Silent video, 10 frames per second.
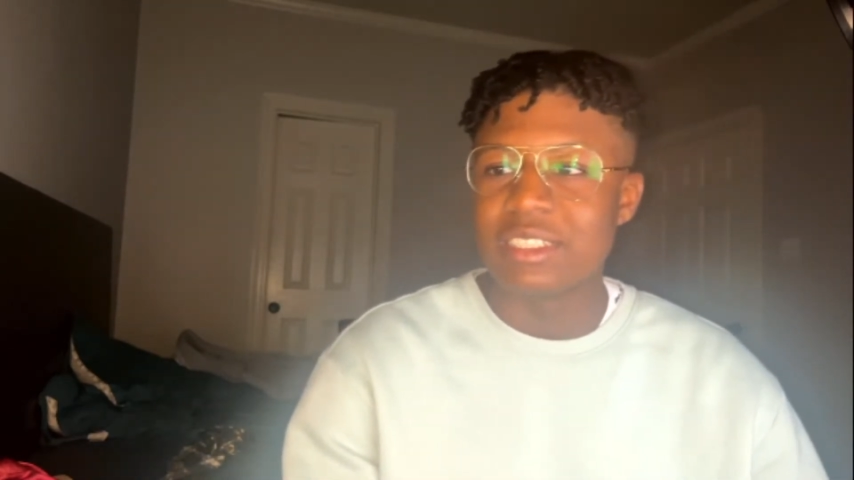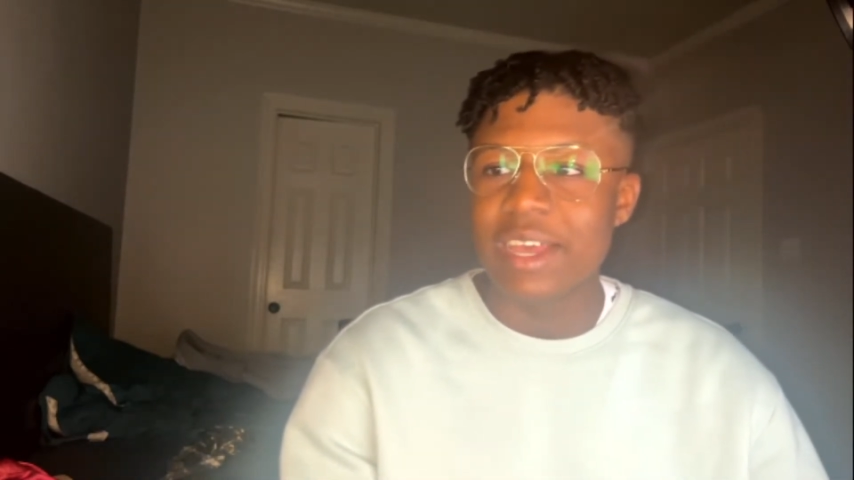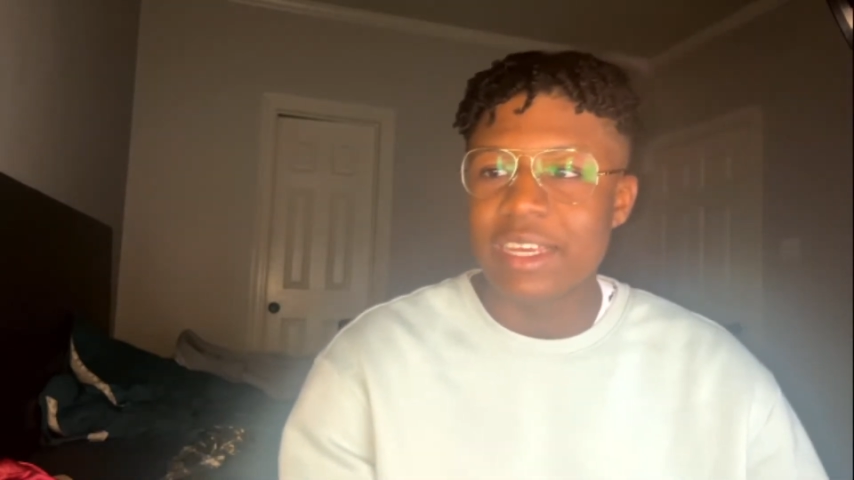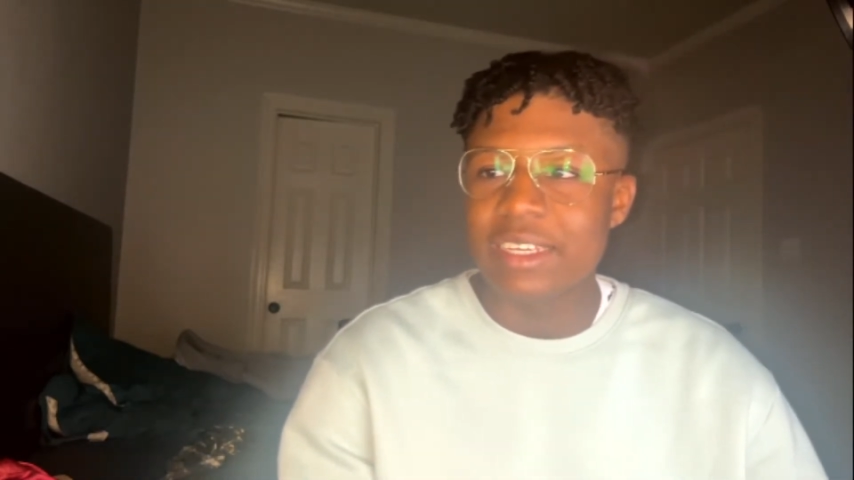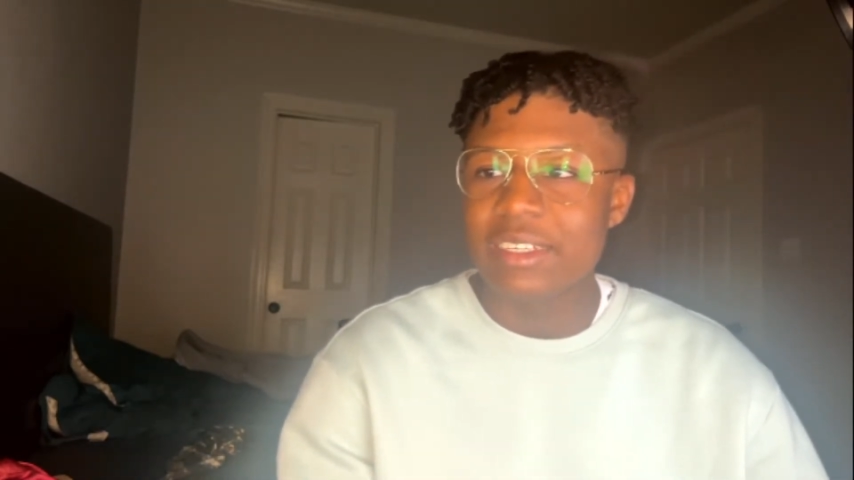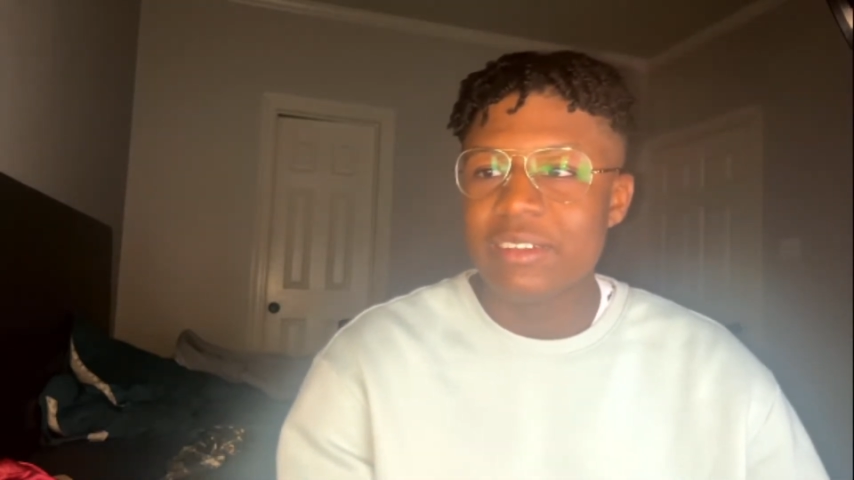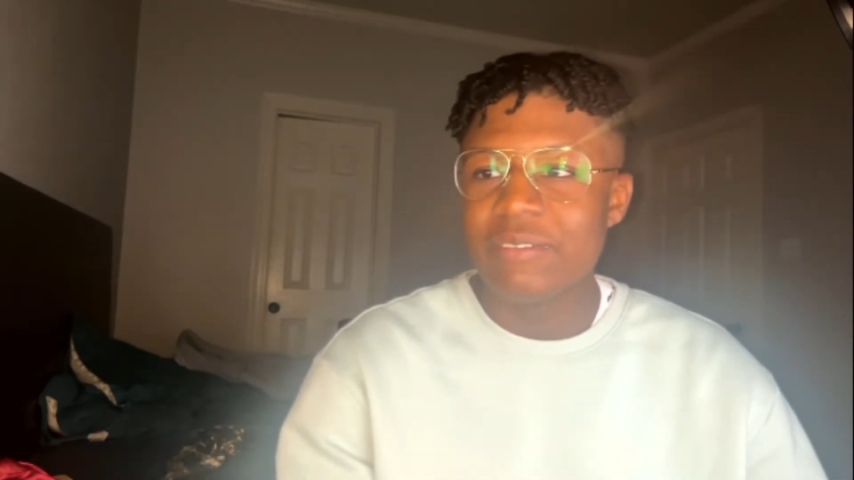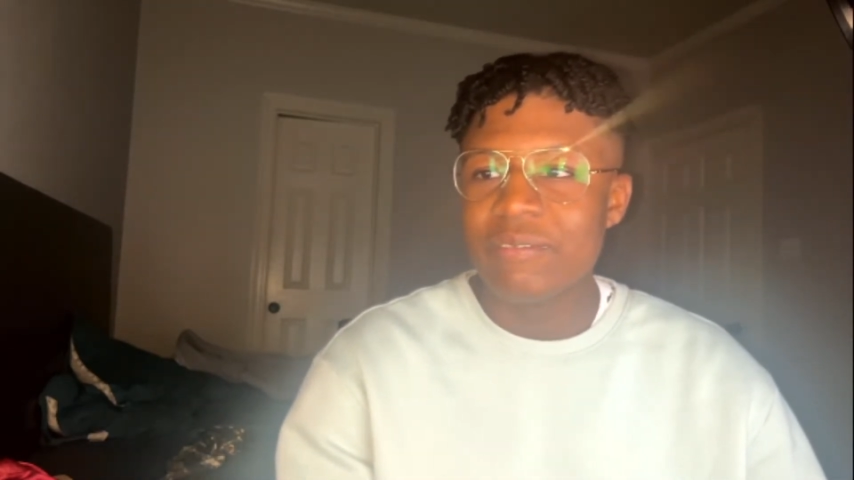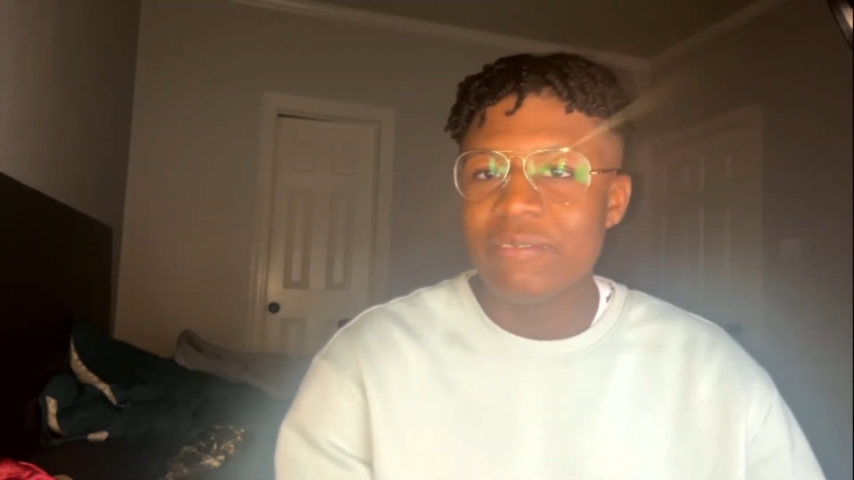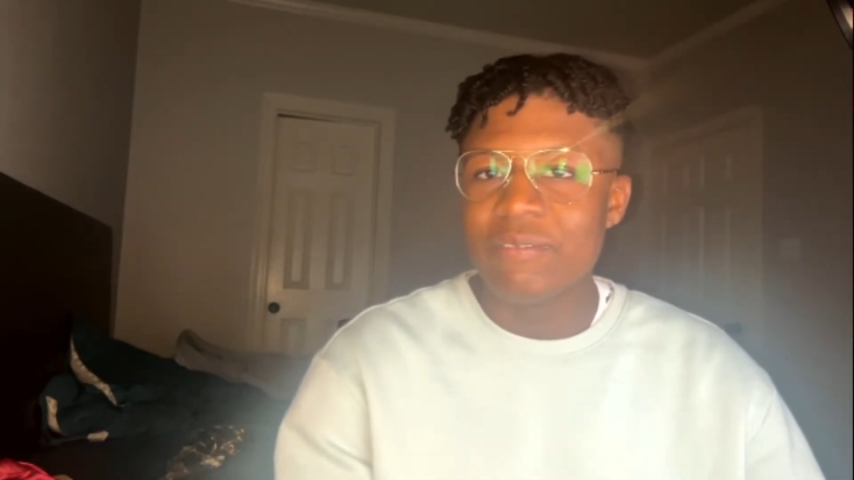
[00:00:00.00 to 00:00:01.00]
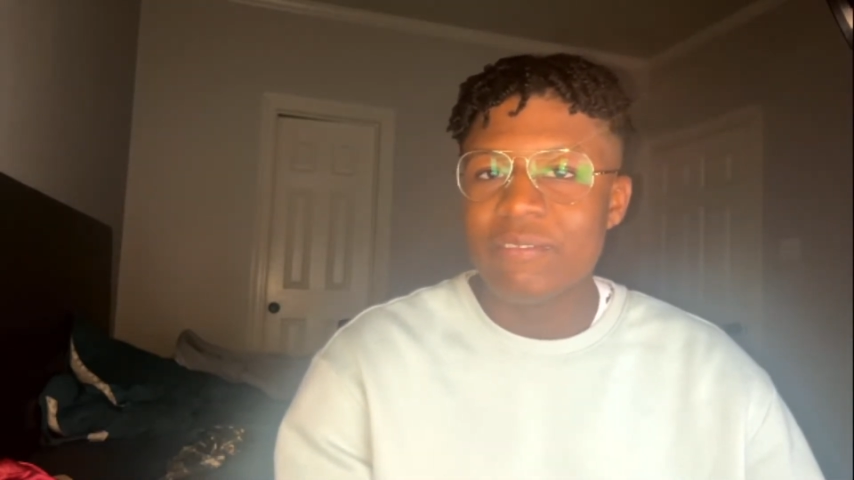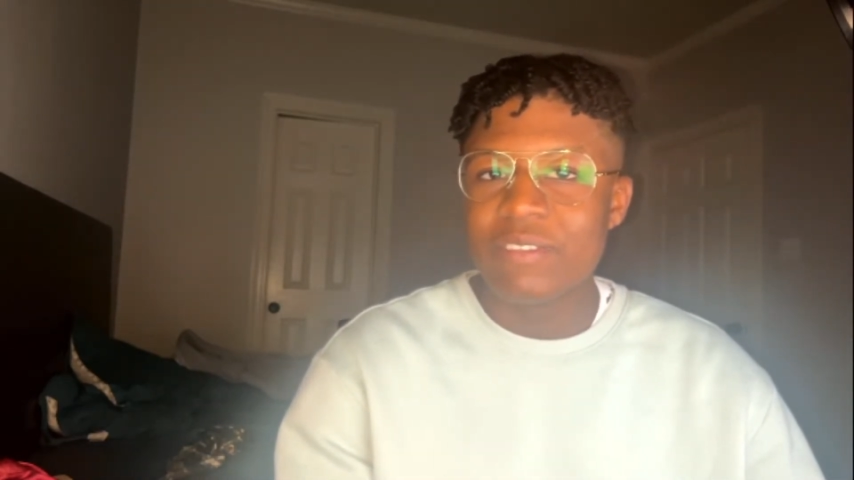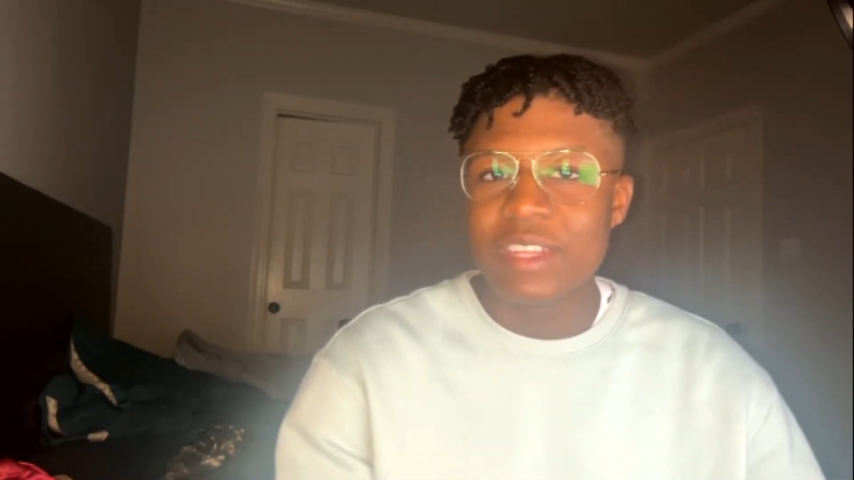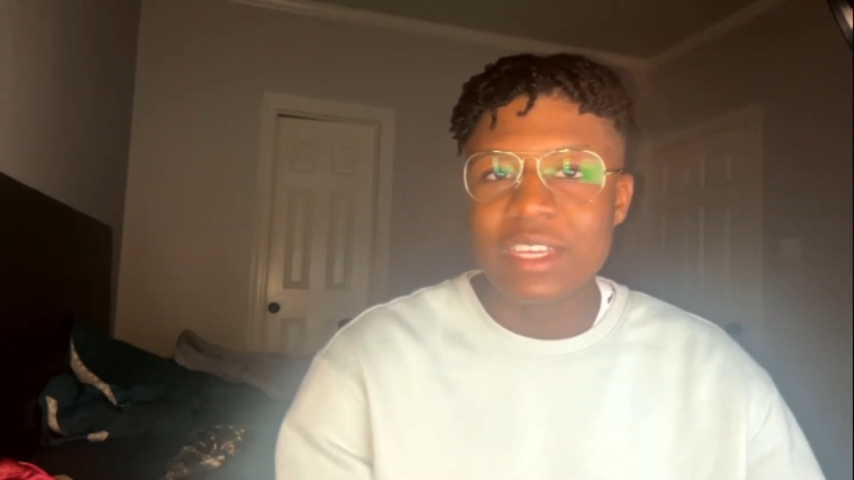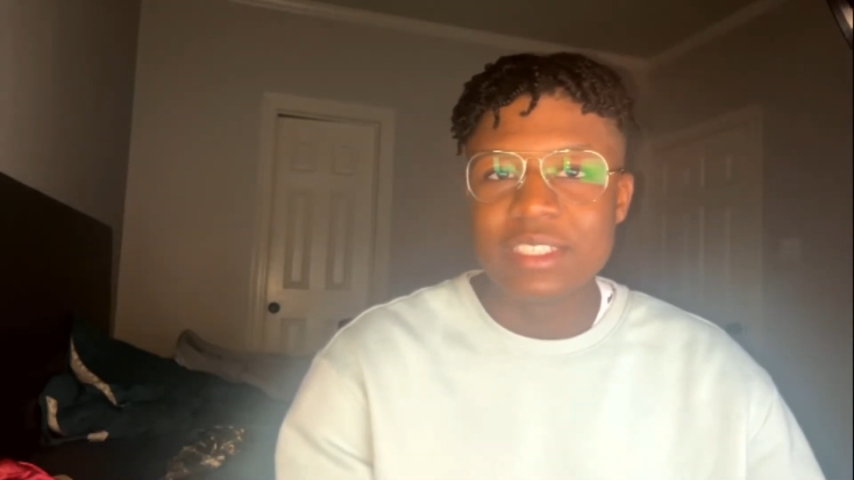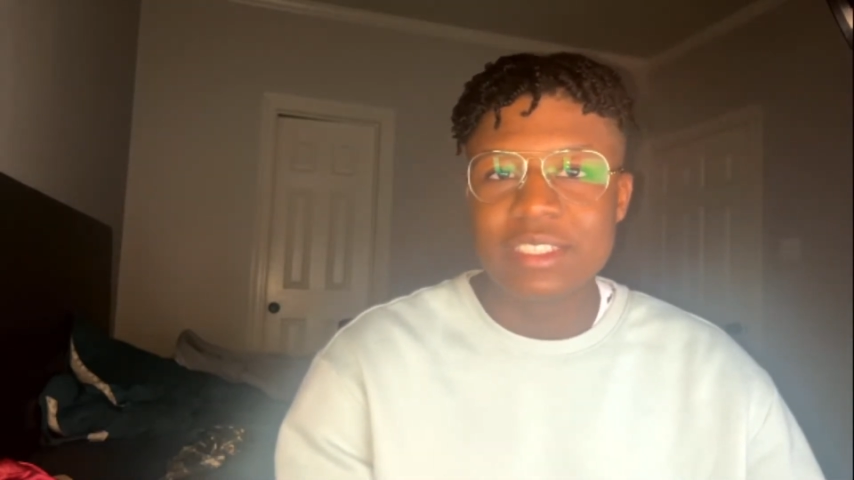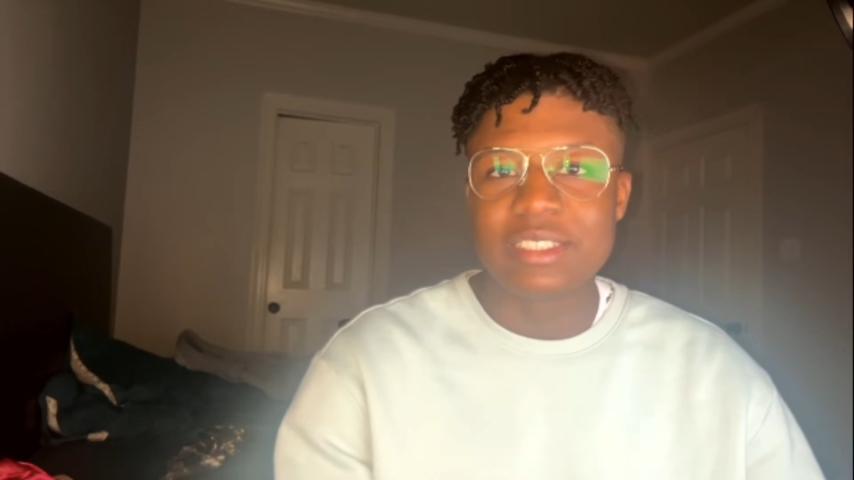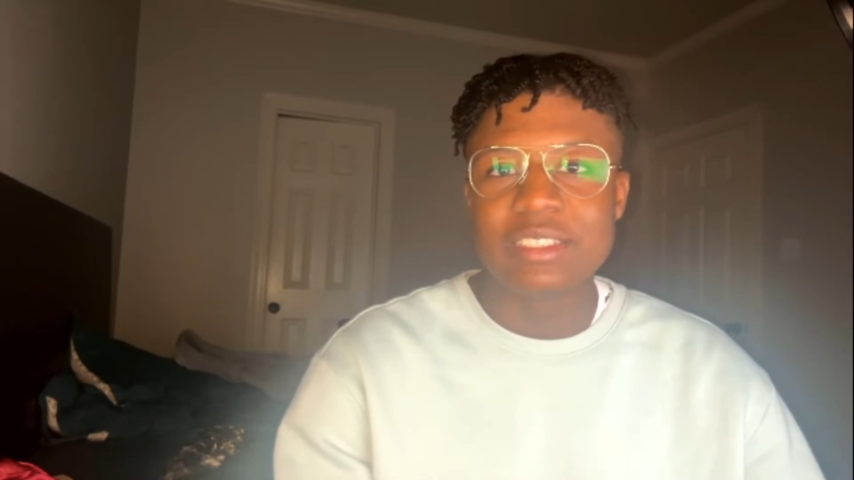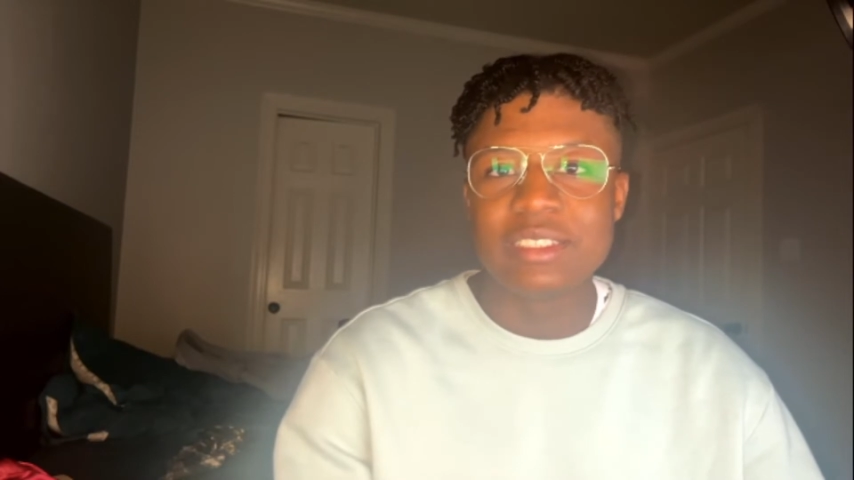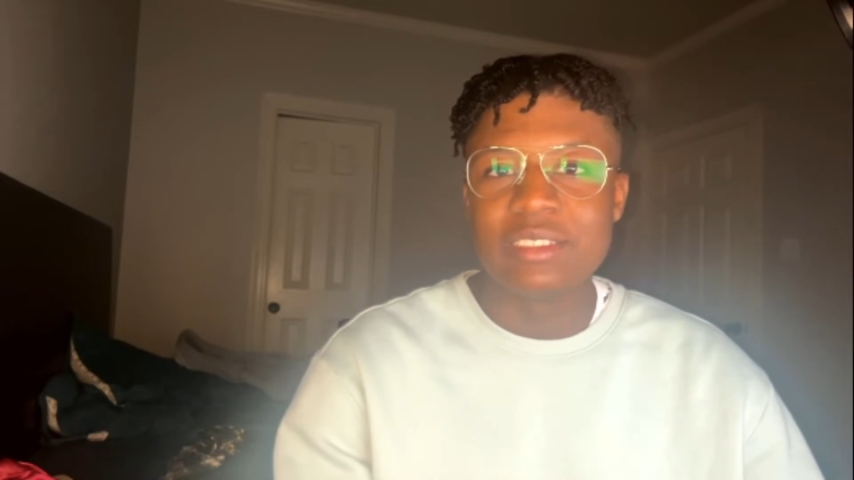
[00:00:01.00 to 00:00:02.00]

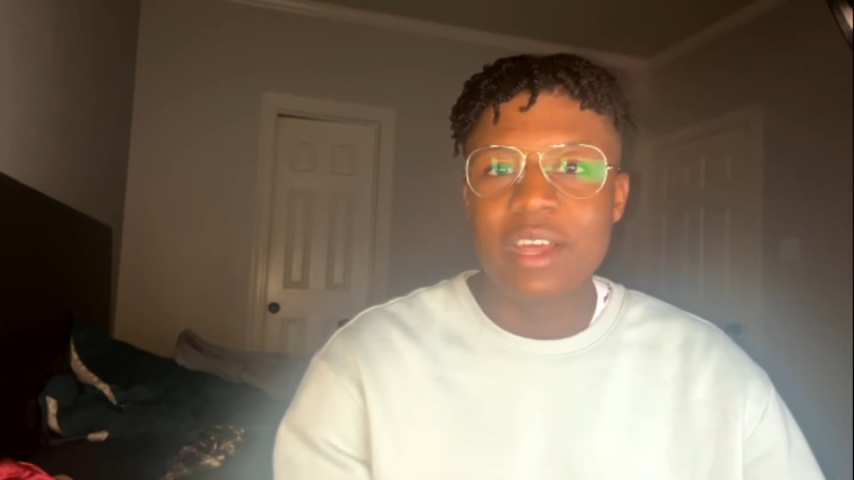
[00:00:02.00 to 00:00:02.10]
Because